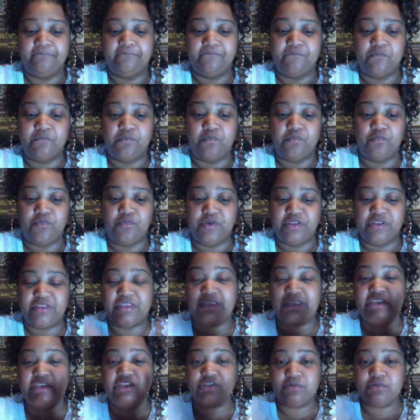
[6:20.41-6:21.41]
With
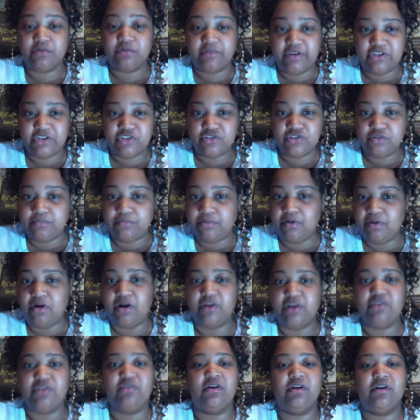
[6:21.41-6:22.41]
the inspirational
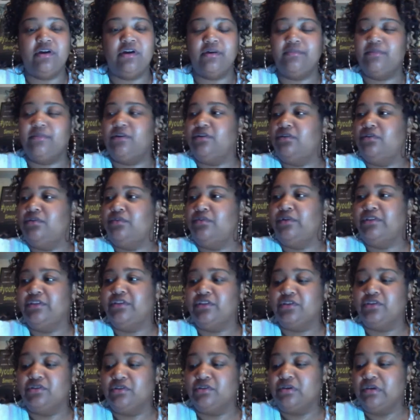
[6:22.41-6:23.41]
part, you can come on whether
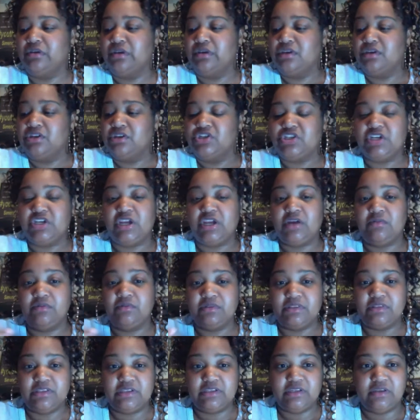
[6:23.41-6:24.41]
you're sharing
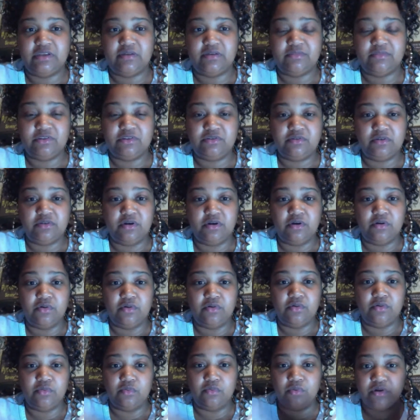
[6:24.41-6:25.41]
with them,
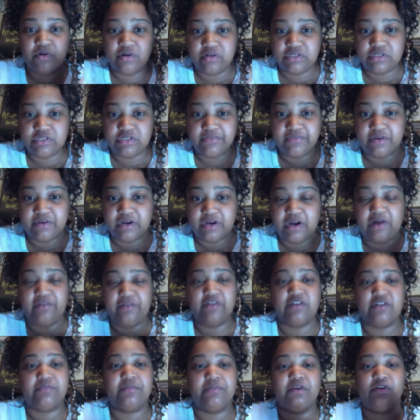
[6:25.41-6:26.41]
words of
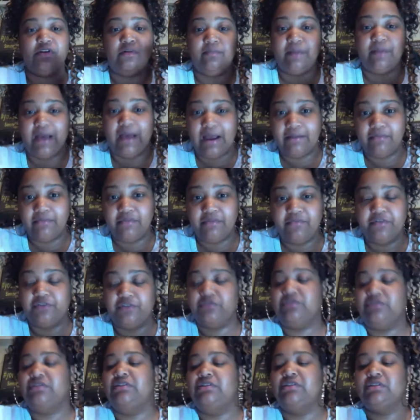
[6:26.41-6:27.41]
encouragement or Bible
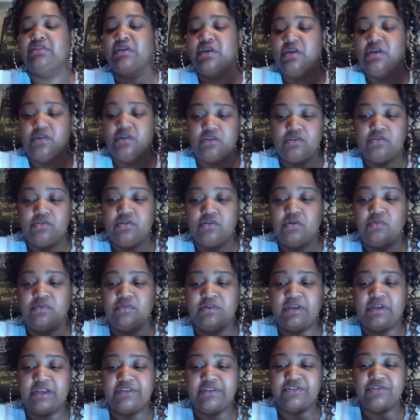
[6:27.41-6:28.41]
verses.
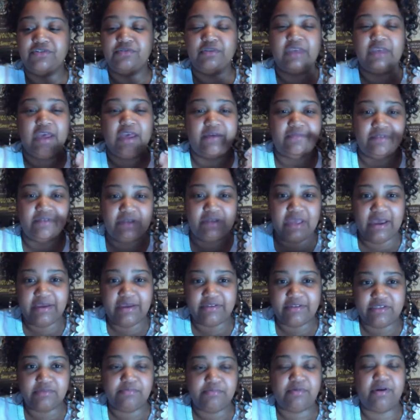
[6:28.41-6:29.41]
When I do
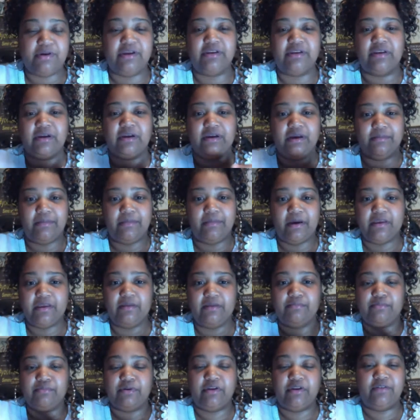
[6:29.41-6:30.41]
galvanize to pray and I come out here
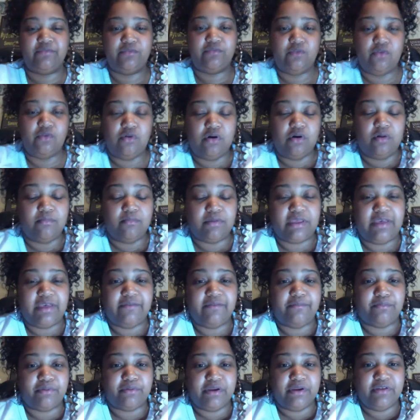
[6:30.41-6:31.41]
and praying, or I'm
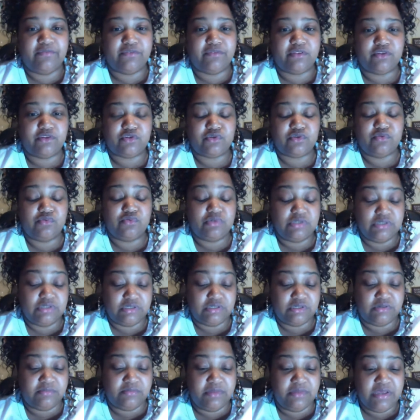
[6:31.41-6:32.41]
kept praying for the school system,